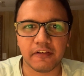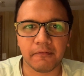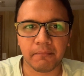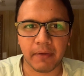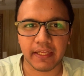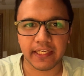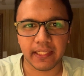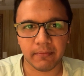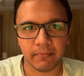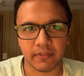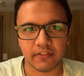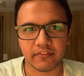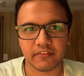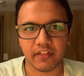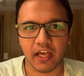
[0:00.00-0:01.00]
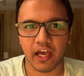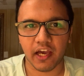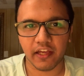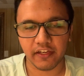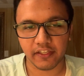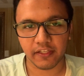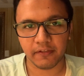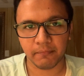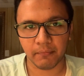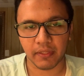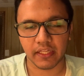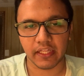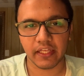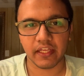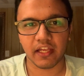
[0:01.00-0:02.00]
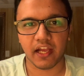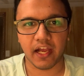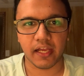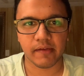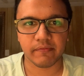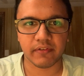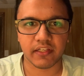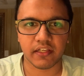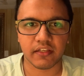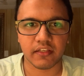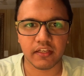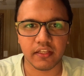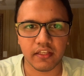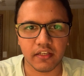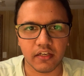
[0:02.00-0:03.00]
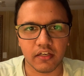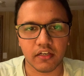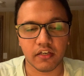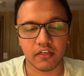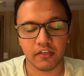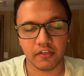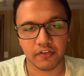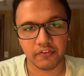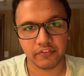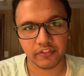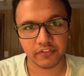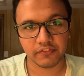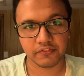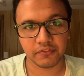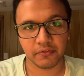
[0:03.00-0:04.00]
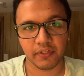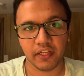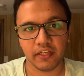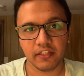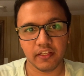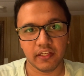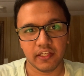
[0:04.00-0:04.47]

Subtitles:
My name is Aryan Malik. I am currently a nursing student.